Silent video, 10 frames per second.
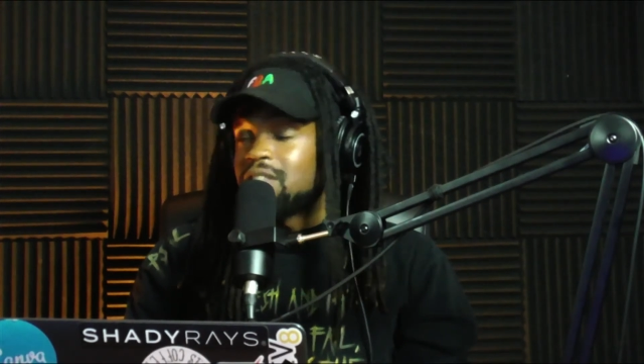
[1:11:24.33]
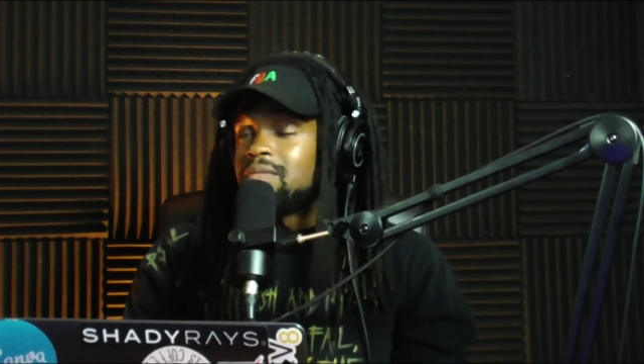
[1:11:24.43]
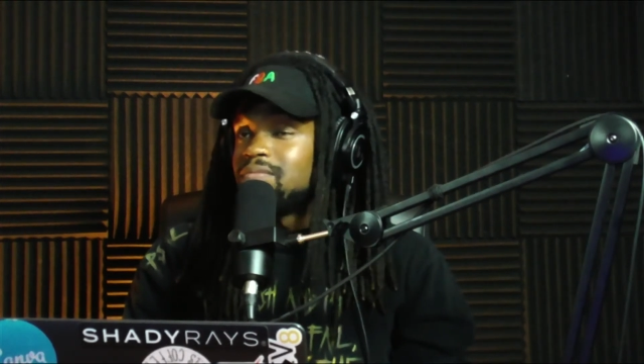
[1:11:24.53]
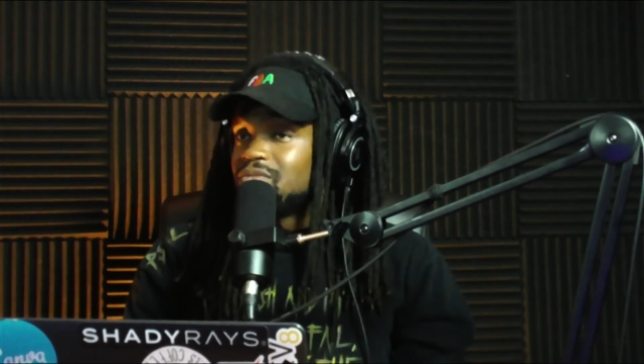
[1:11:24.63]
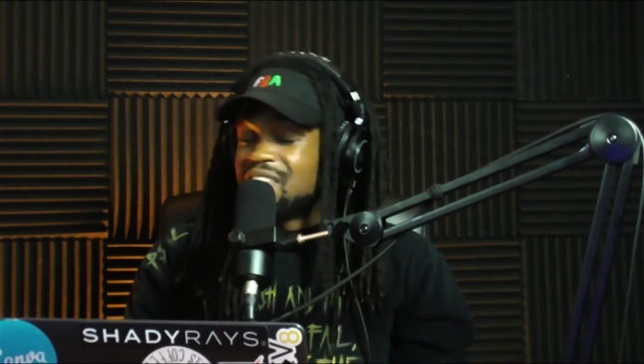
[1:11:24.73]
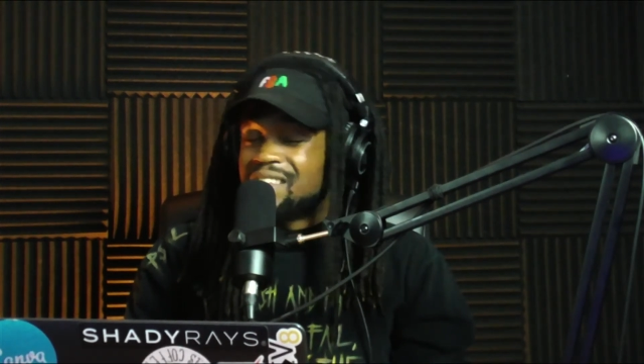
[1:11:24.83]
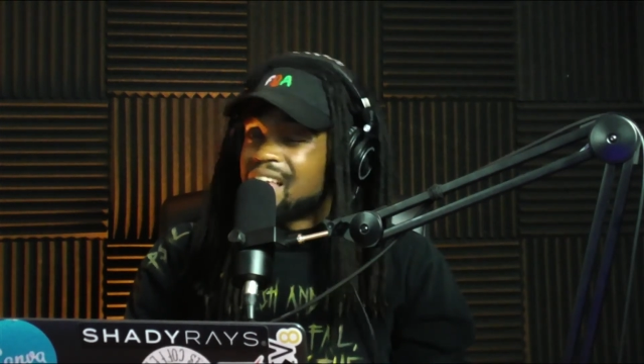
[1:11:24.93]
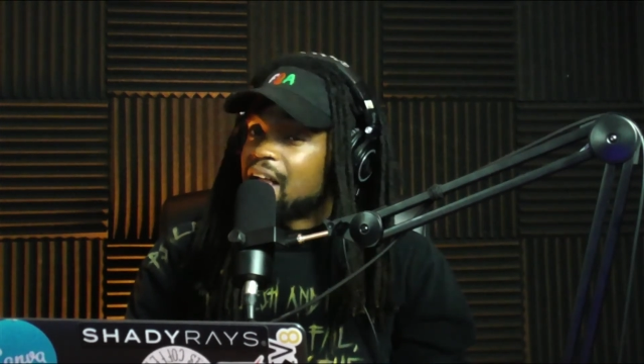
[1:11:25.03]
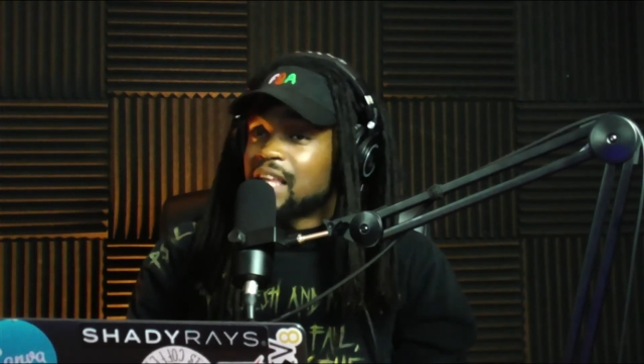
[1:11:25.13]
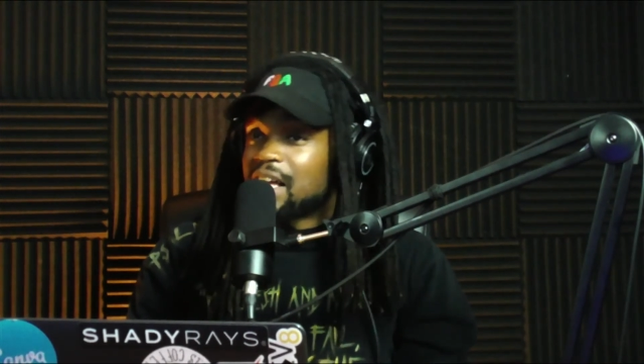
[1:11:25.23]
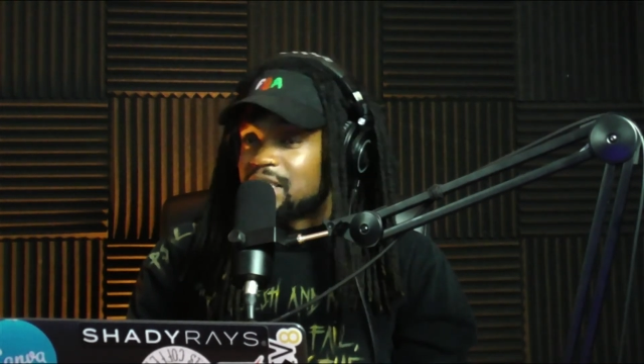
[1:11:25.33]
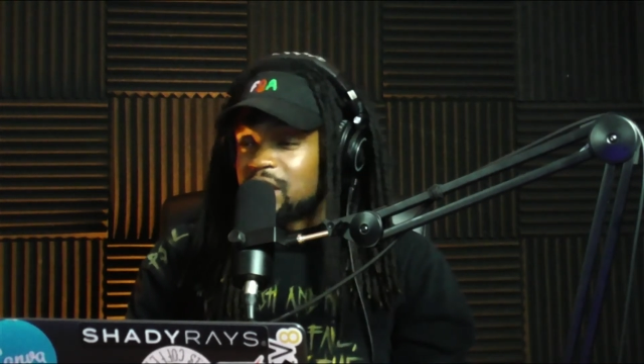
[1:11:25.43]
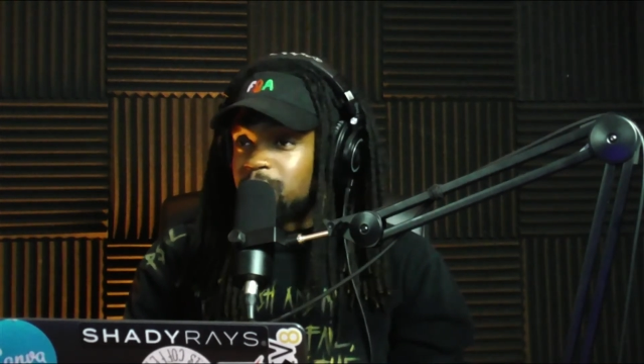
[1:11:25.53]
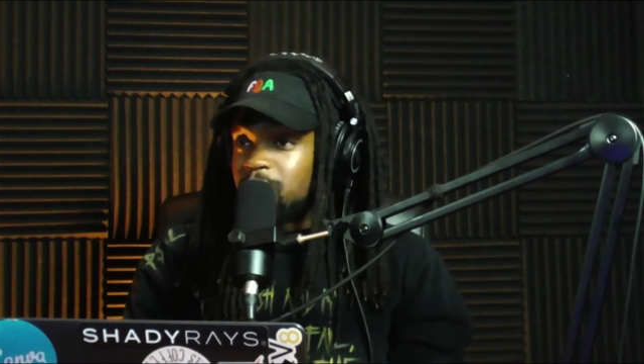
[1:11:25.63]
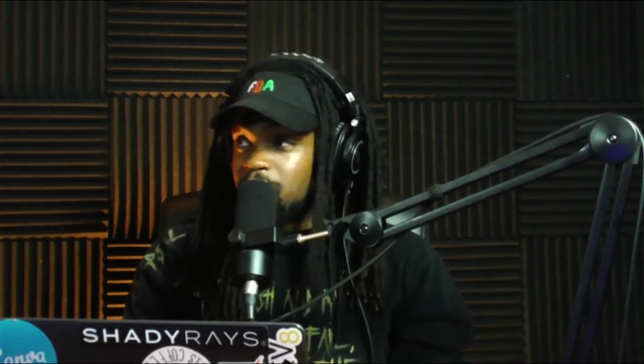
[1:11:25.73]
not that
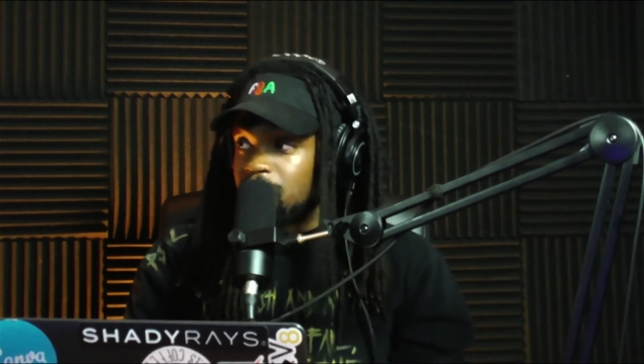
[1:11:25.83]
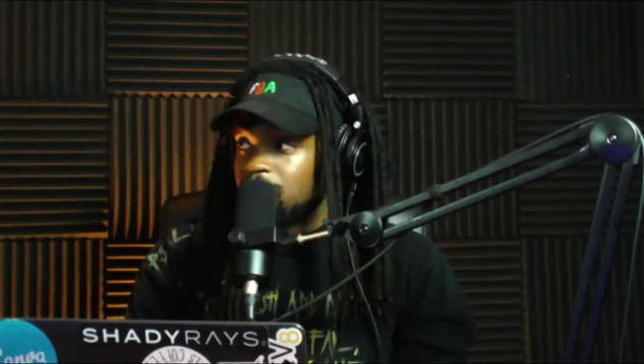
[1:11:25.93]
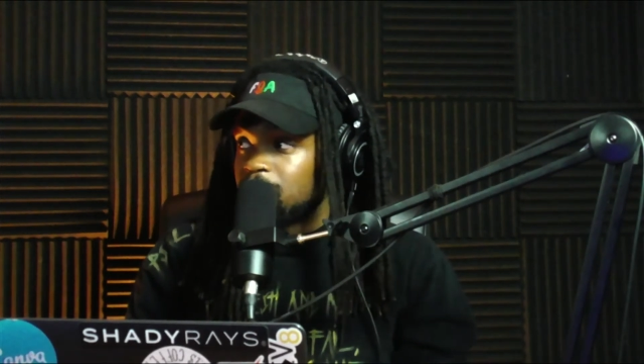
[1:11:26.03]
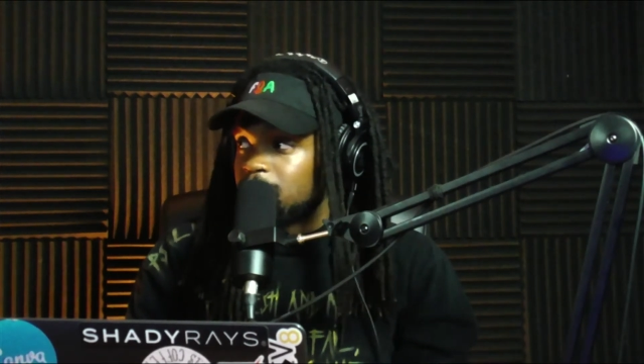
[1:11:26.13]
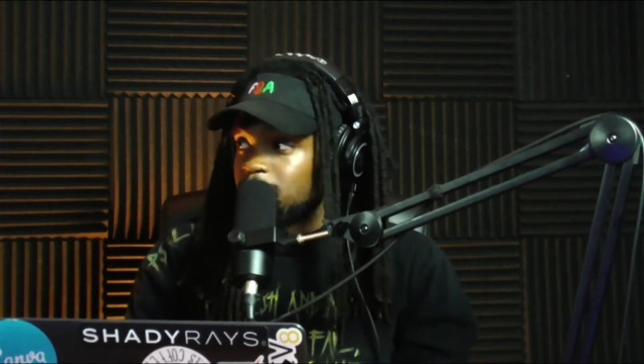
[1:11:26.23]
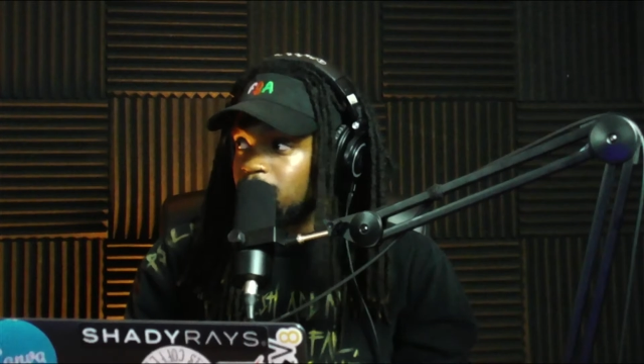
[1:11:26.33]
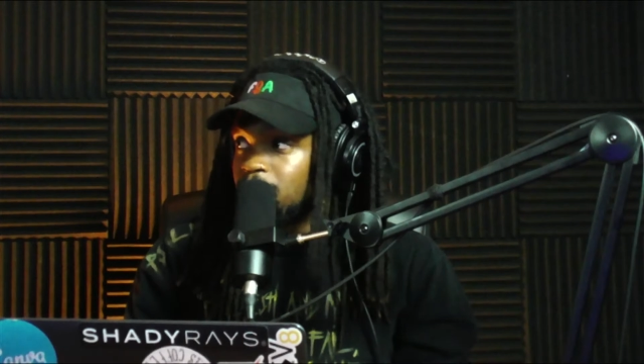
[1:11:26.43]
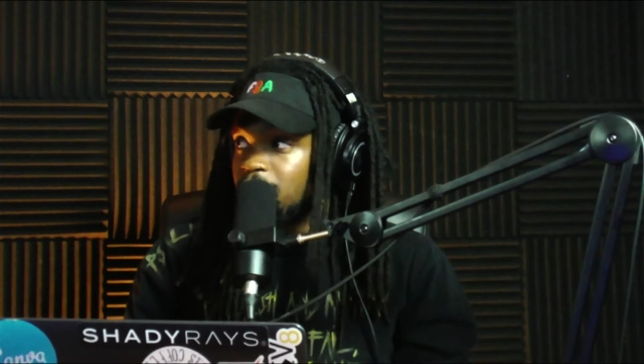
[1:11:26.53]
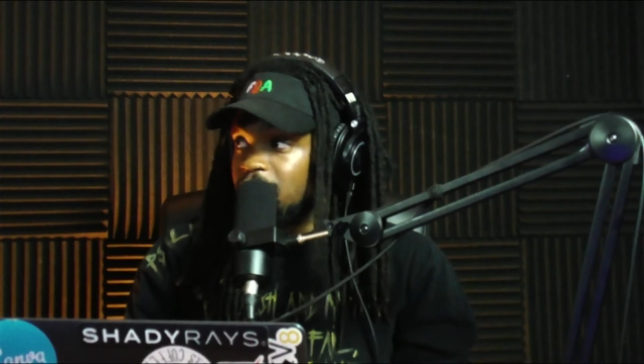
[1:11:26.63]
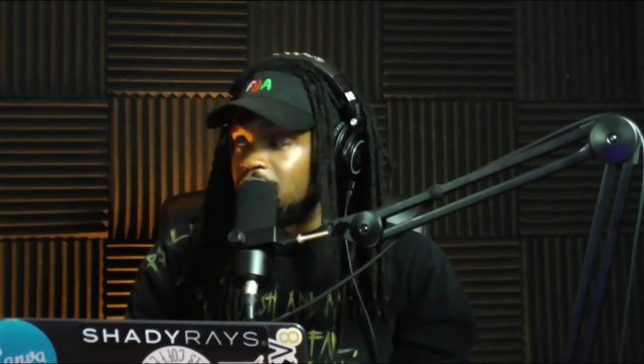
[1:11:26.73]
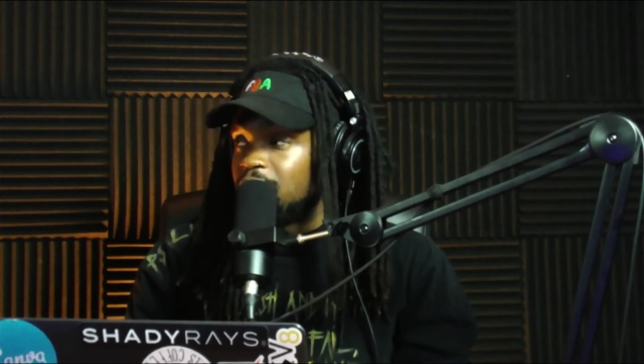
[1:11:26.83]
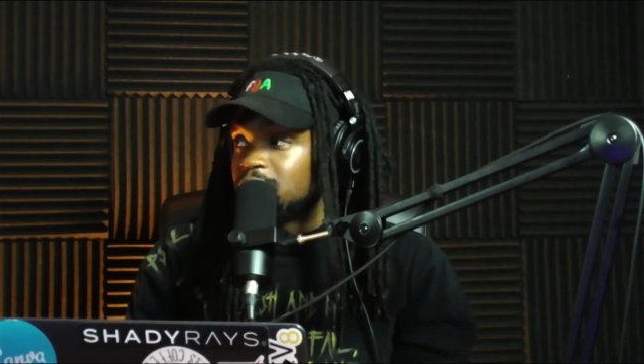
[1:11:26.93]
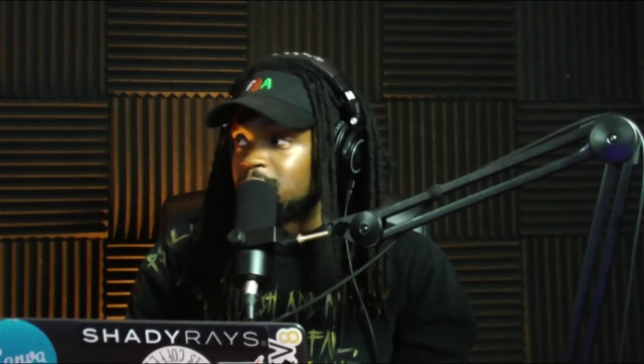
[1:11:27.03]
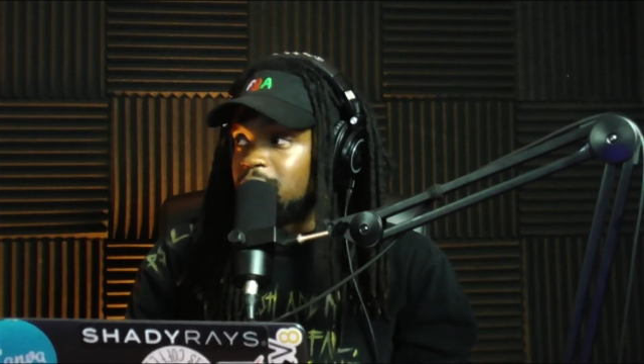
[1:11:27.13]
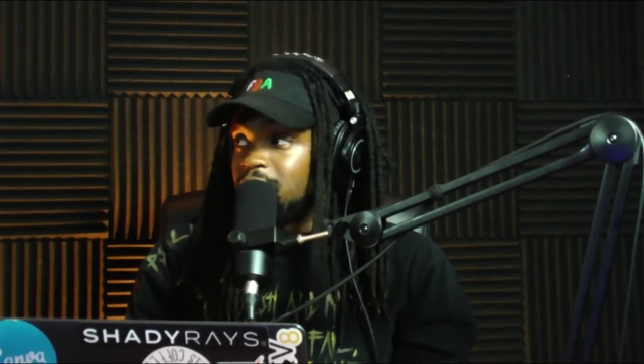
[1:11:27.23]
simple. And then there's going to
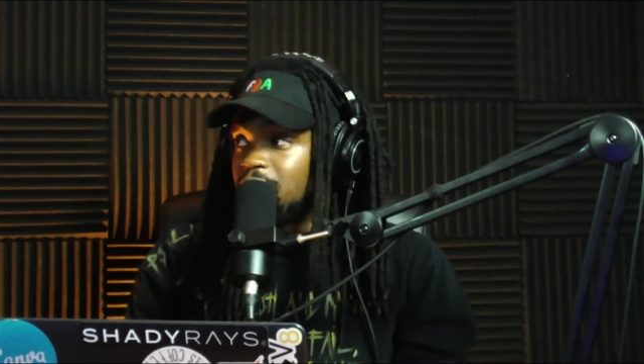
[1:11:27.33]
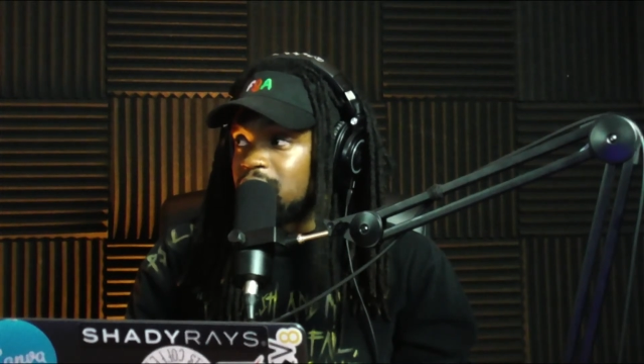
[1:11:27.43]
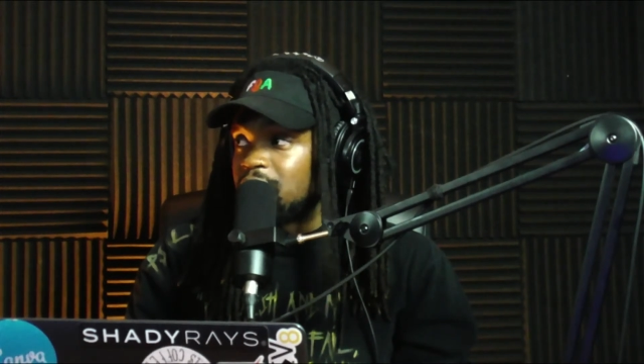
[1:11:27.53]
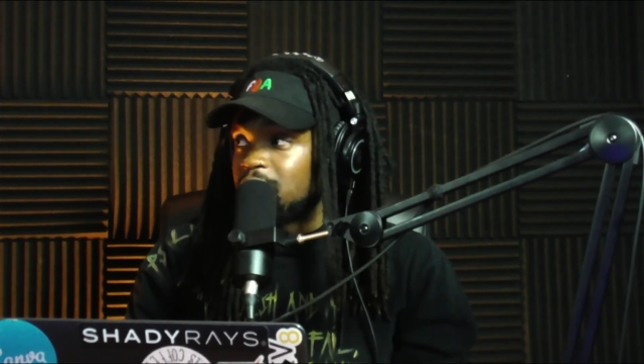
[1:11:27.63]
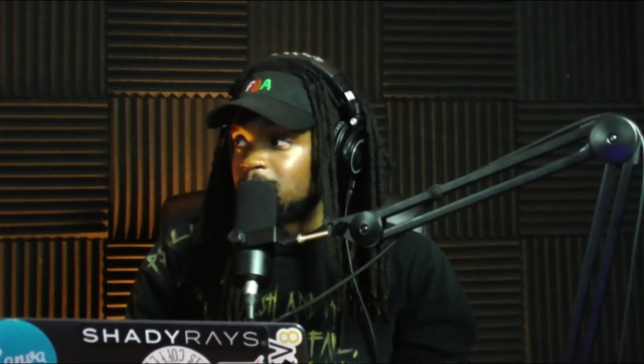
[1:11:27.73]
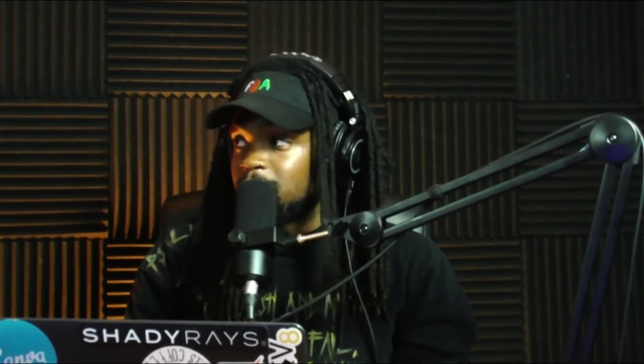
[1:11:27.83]
be another side going to be like,